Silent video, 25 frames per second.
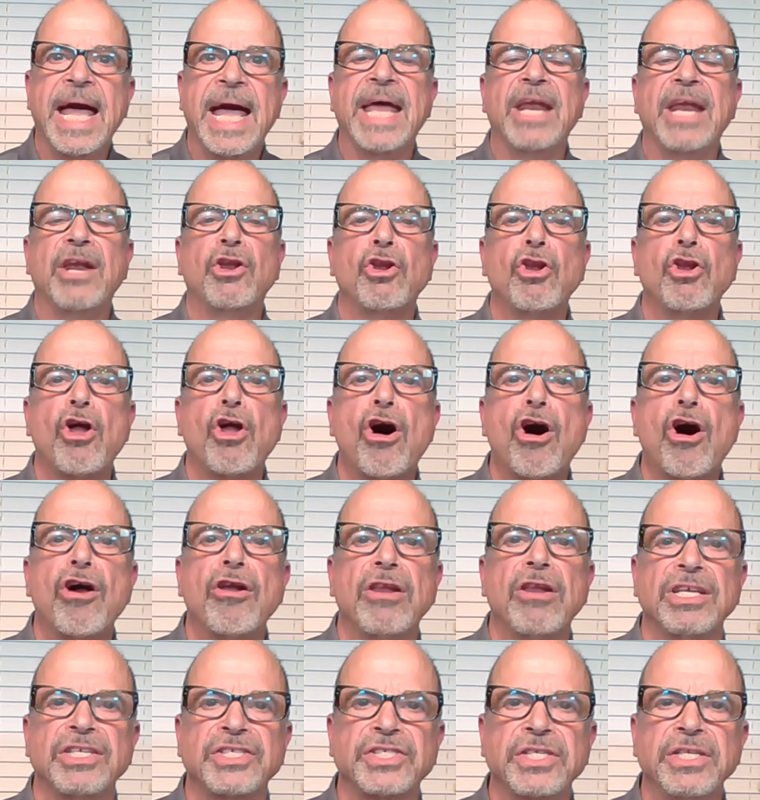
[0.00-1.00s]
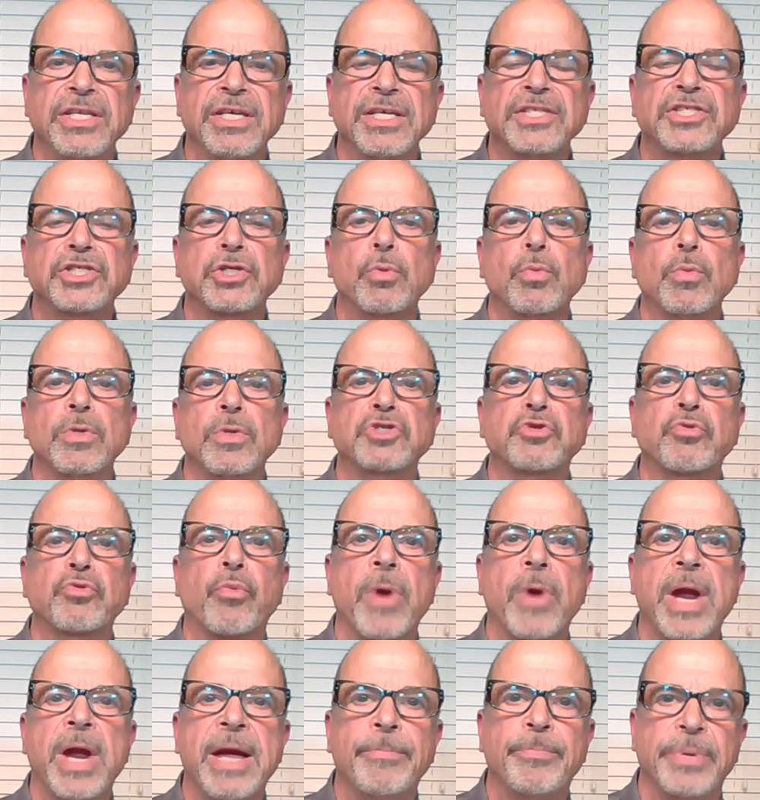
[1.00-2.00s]
and lawlessness was
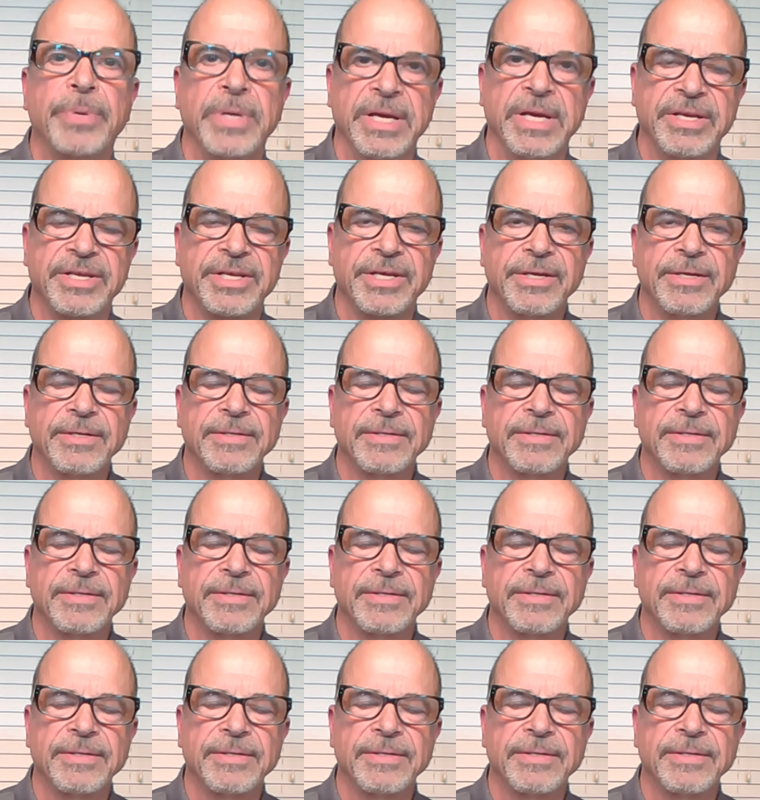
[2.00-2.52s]
rampant.